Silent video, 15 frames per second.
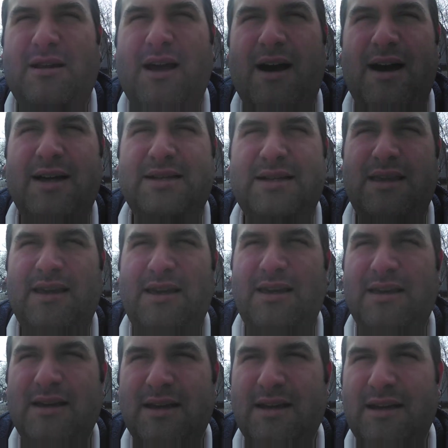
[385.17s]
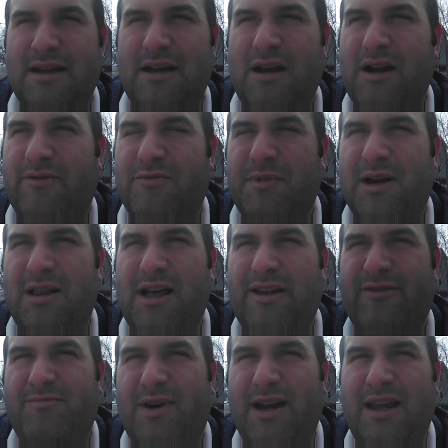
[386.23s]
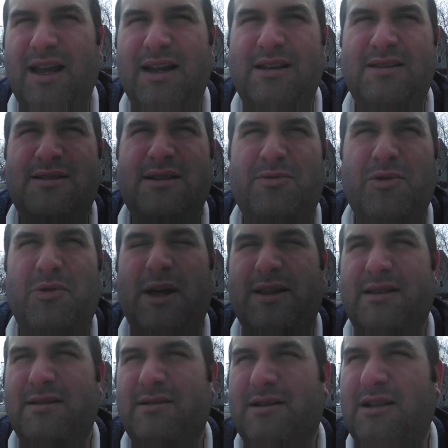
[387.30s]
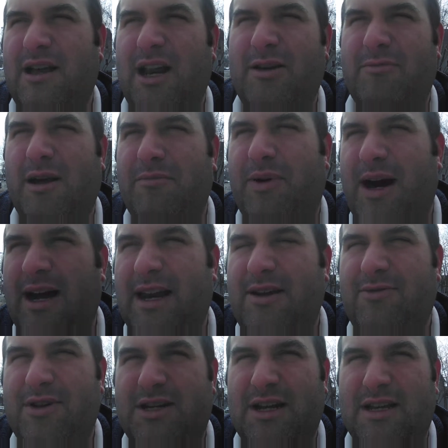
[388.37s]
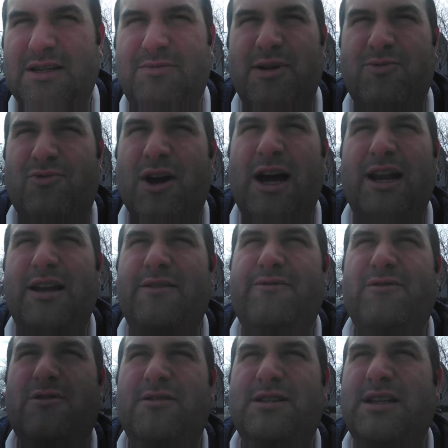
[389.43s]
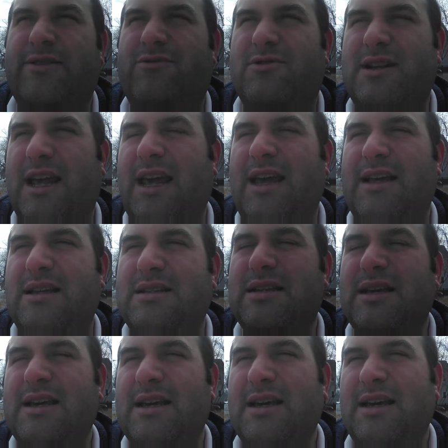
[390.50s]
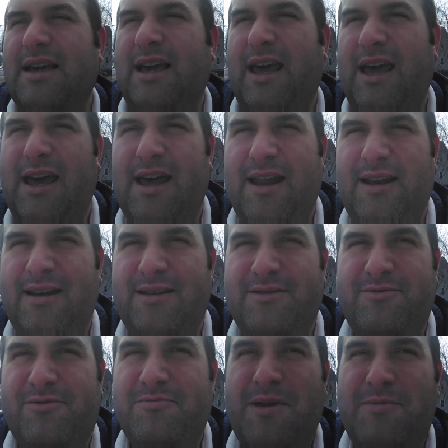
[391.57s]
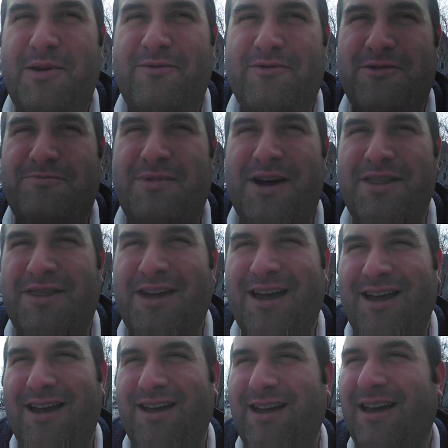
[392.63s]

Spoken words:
cost the government a lot of money, and someone would have to clean up my body, which has been rotting for several days, and maybe even a month.